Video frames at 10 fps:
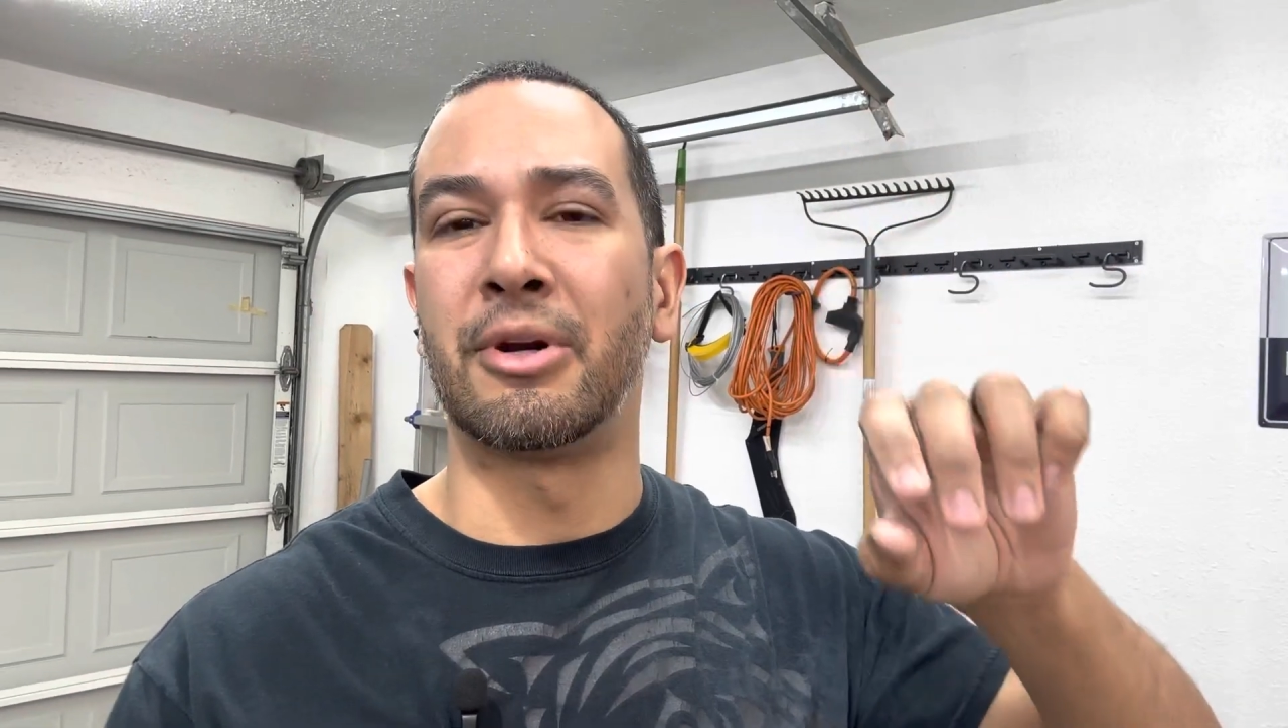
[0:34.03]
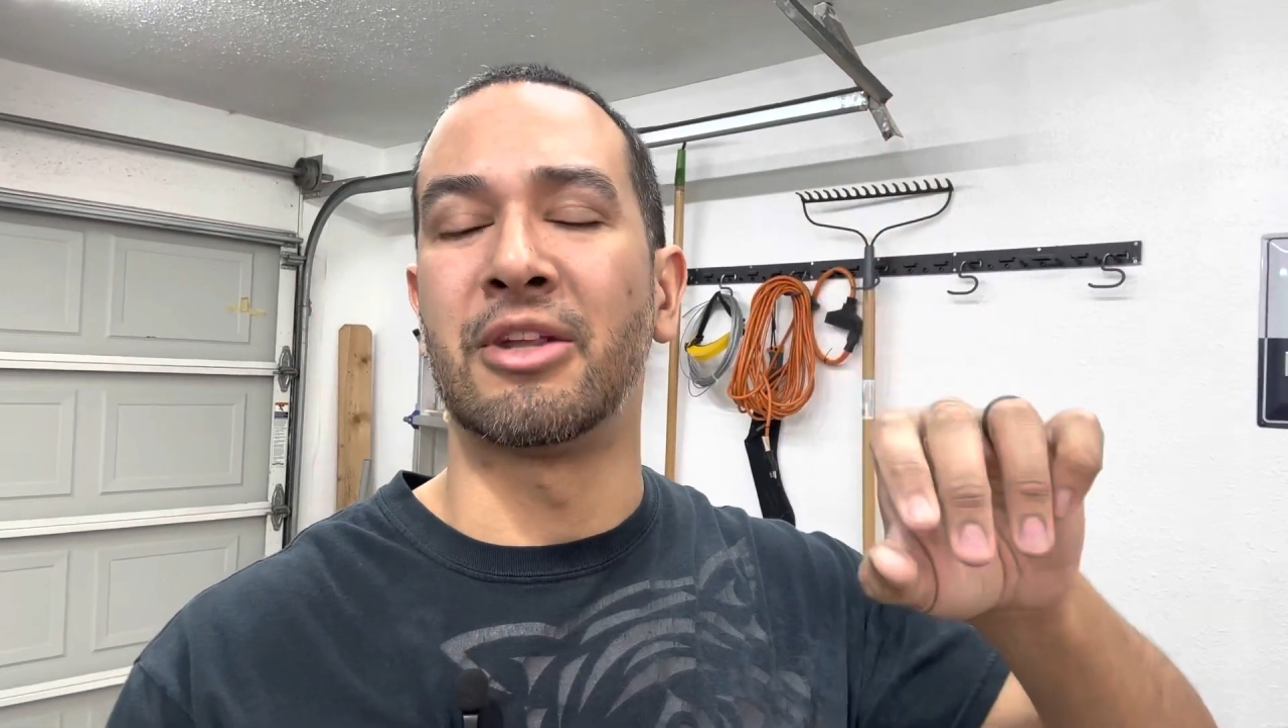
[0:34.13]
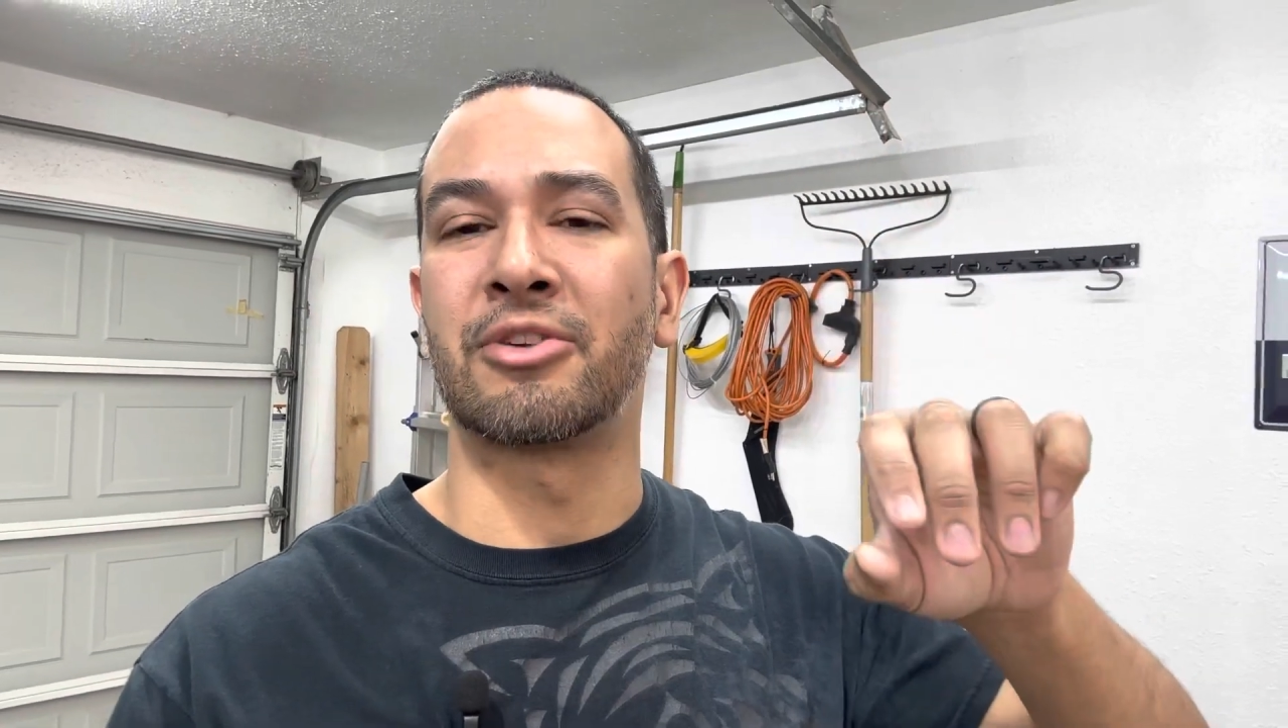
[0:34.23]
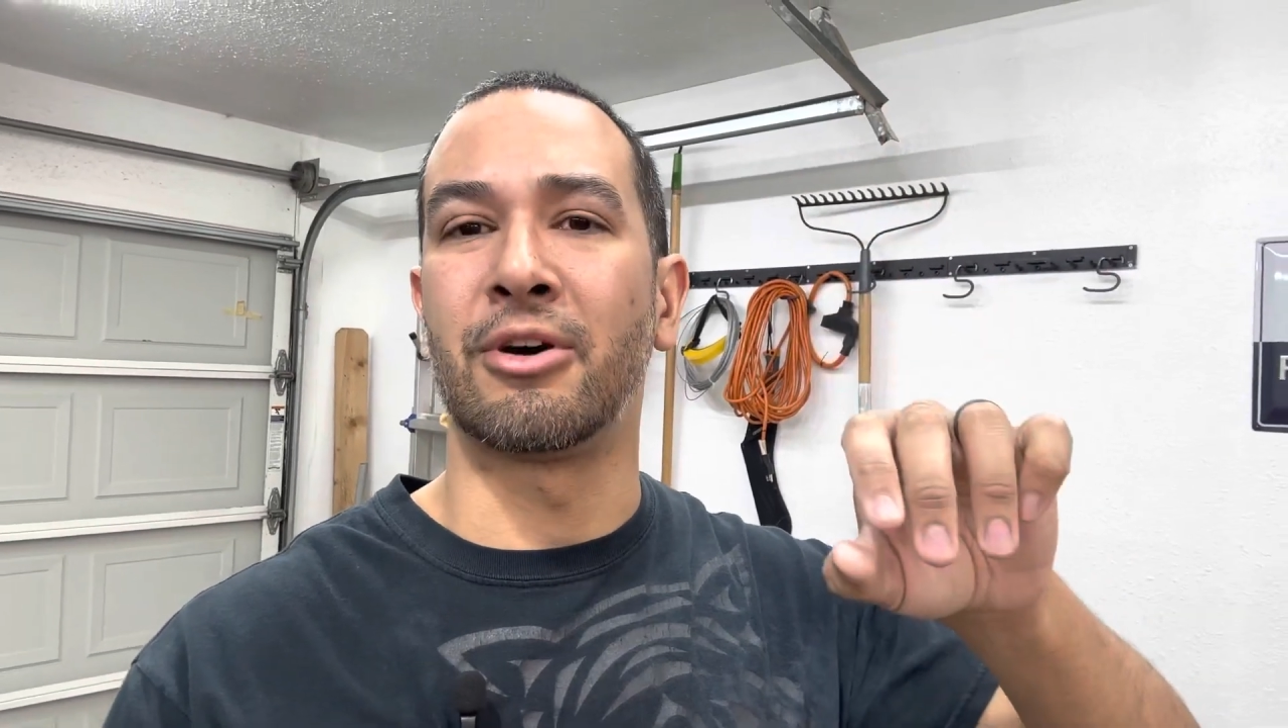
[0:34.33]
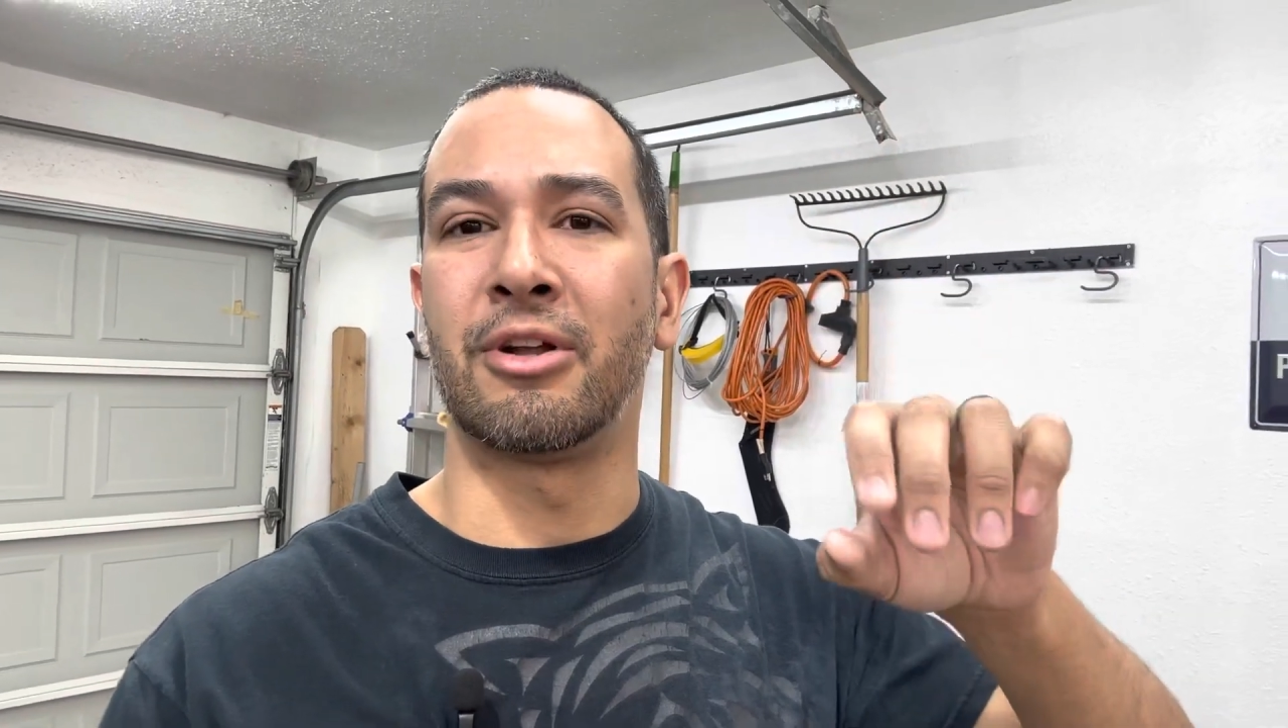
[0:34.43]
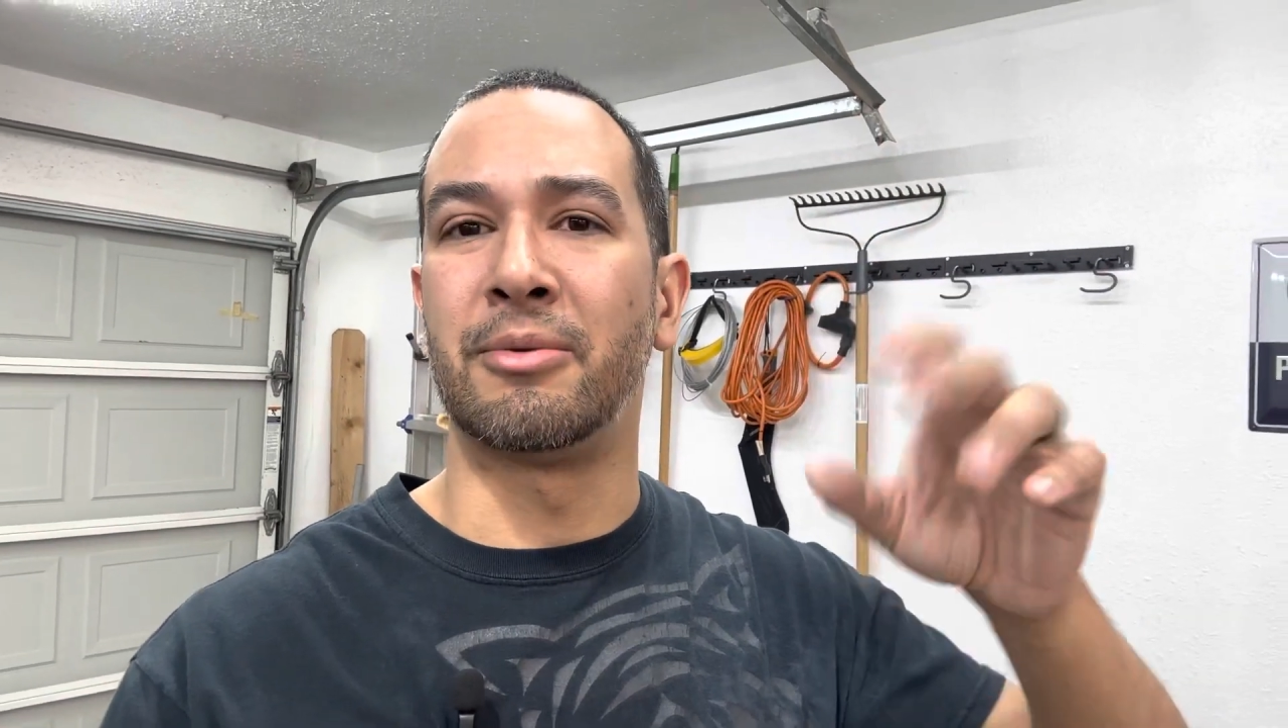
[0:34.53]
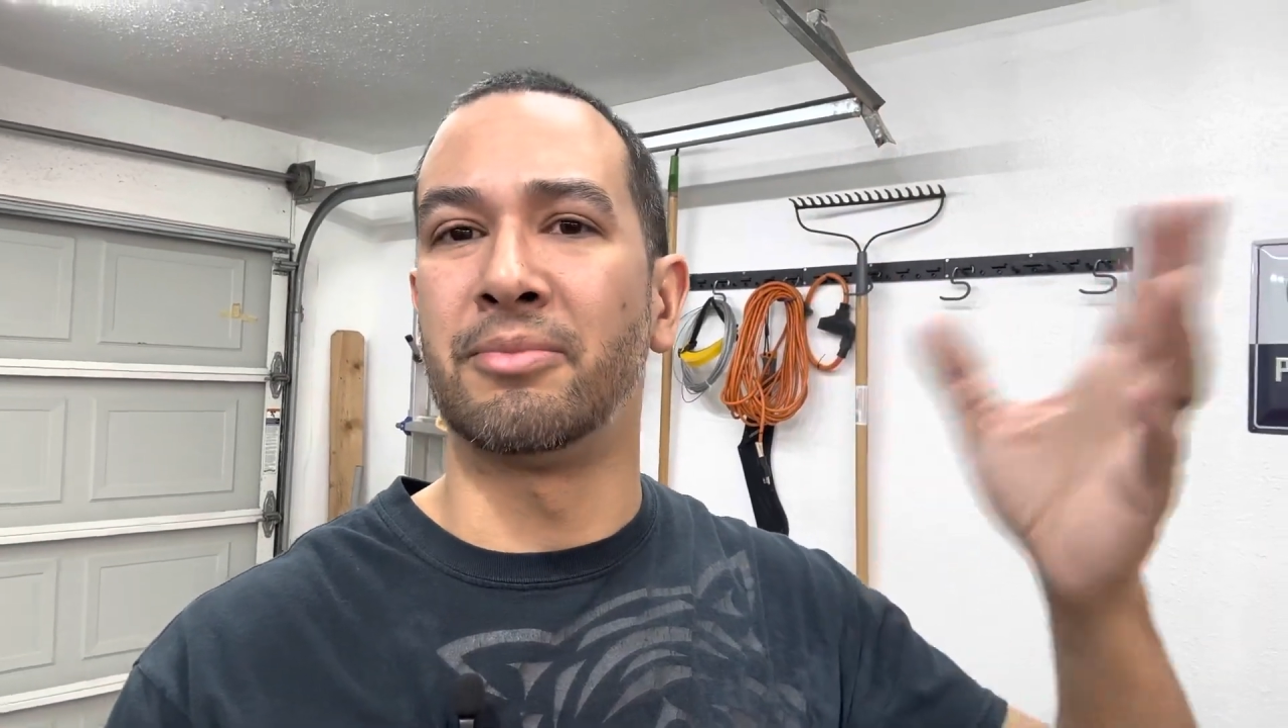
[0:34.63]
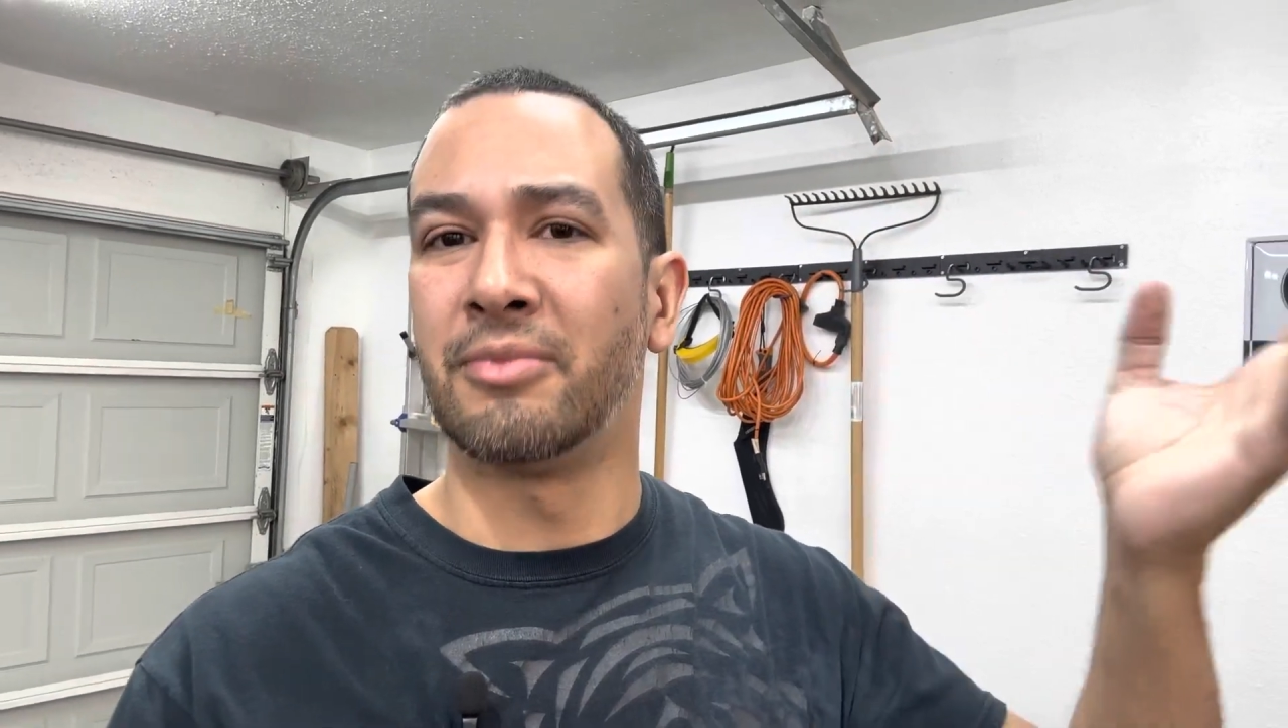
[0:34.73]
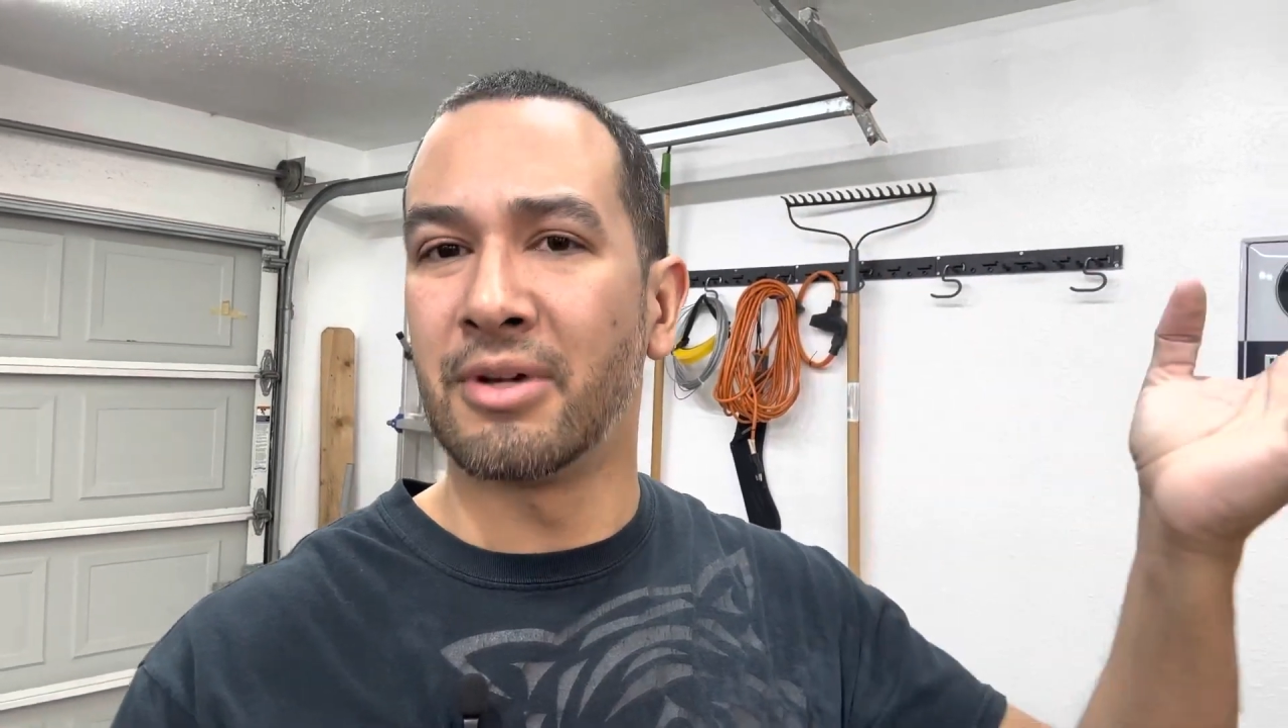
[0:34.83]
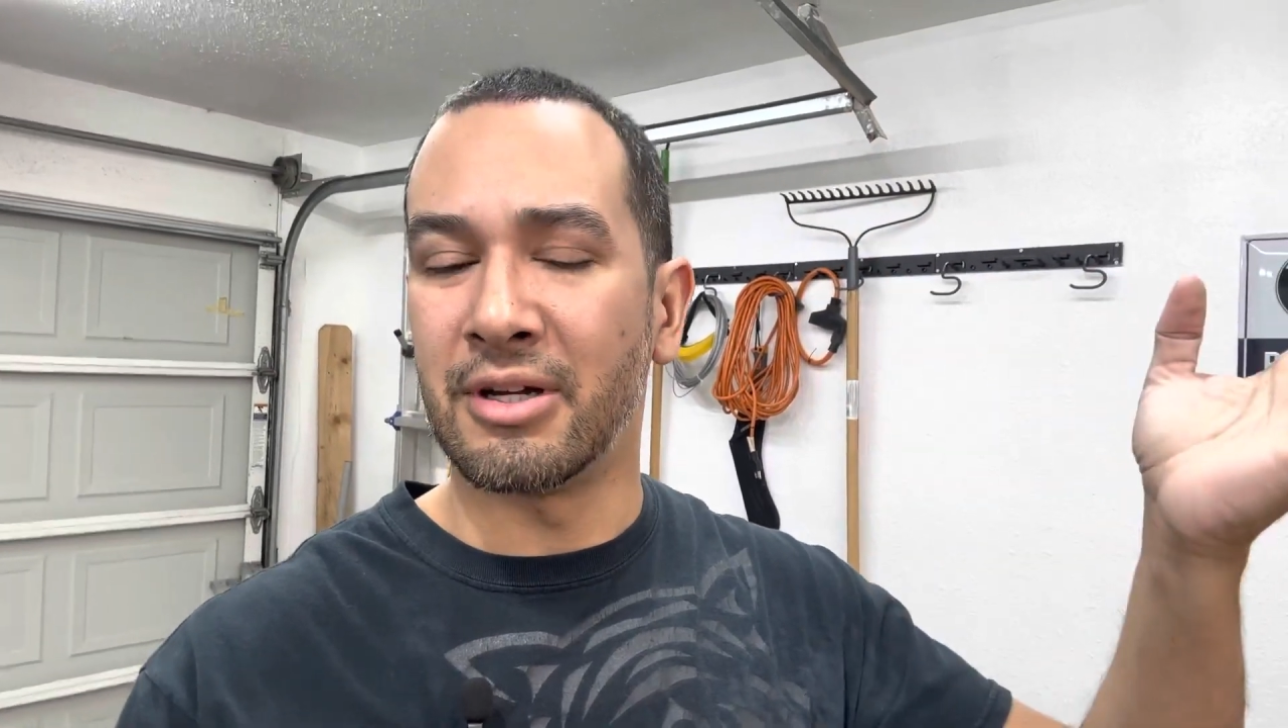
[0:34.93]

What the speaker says: let's call them